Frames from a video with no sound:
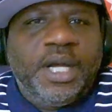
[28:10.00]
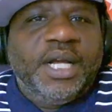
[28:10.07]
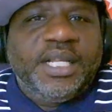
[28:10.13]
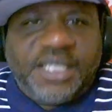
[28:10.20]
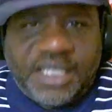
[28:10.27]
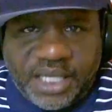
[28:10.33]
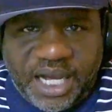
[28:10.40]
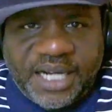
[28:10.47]

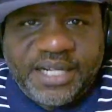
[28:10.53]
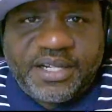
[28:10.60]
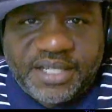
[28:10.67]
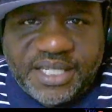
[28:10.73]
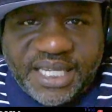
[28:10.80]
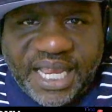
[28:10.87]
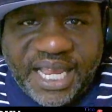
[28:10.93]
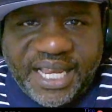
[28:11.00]
to
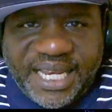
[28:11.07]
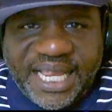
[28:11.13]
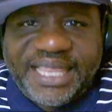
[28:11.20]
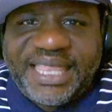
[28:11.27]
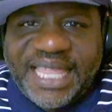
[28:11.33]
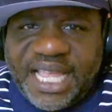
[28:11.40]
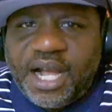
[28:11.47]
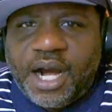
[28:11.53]
understand
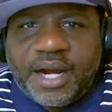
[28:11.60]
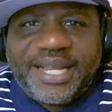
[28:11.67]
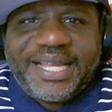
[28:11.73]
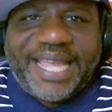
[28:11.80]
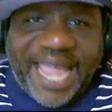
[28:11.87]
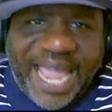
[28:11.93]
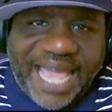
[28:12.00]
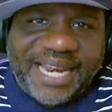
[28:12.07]
that they are the
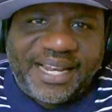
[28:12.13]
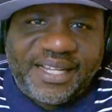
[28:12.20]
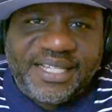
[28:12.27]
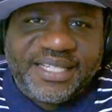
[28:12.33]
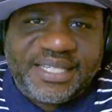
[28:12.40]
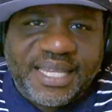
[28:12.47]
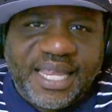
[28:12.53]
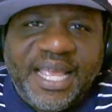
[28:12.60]

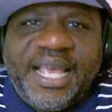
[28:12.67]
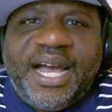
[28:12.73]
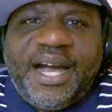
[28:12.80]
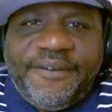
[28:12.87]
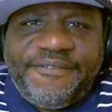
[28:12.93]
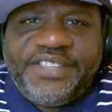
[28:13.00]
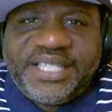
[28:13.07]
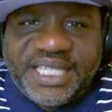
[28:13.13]
catalyst
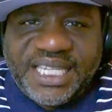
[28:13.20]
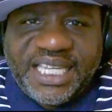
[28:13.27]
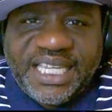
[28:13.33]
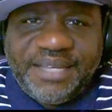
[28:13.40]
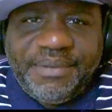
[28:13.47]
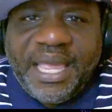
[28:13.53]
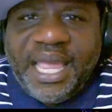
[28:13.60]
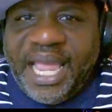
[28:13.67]
of the
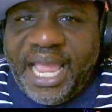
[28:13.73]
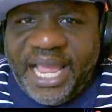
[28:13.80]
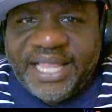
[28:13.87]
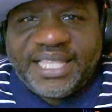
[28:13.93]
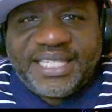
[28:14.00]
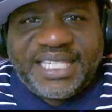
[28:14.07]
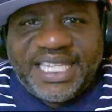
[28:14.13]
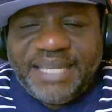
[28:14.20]
team, and
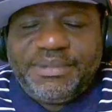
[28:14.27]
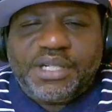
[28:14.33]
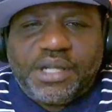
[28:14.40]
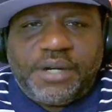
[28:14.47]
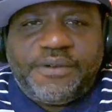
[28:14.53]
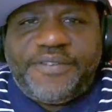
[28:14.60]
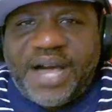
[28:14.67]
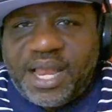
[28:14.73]
the team is
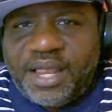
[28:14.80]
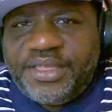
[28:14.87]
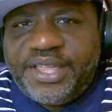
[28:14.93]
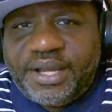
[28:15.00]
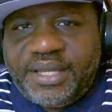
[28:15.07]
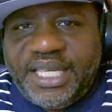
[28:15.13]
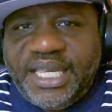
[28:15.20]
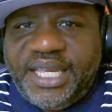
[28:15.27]
going to follow
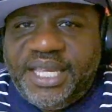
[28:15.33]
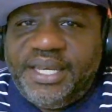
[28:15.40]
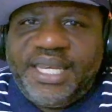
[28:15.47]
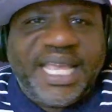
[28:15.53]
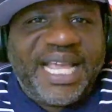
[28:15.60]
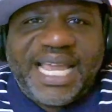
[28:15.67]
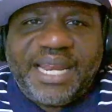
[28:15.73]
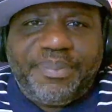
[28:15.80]
their lead.
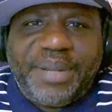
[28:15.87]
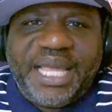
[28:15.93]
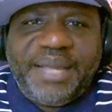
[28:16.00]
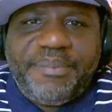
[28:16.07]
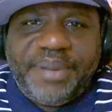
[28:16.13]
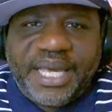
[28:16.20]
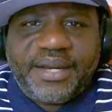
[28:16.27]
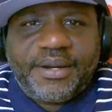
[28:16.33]
They got to play
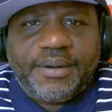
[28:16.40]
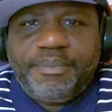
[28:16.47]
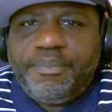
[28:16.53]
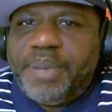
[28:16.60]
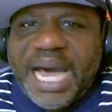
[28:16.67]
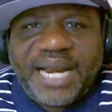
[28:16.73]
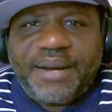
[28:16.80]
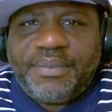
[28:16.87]
better.
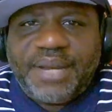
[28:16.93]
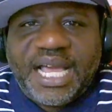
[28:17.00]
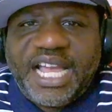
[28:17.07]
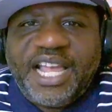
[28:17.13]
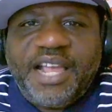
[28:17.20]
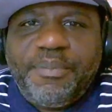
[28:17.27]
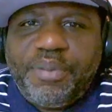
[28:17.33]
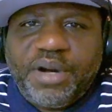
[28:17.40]
Bottom line,
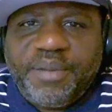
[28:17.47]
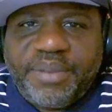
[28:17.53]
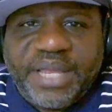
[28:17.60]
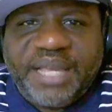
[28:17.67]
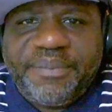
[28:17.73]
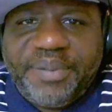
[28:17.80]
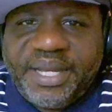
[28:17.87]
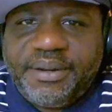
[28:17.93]
point
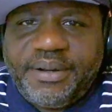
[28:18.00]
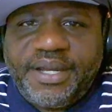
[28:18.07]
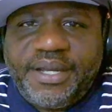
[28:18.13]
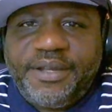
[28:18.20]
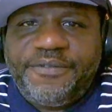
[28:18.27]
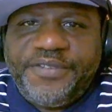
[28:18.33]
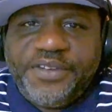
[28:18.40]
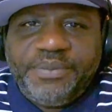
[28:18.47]
blank, period.
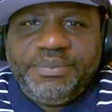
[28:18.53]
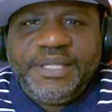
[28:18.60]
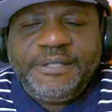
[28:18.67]
You feel me?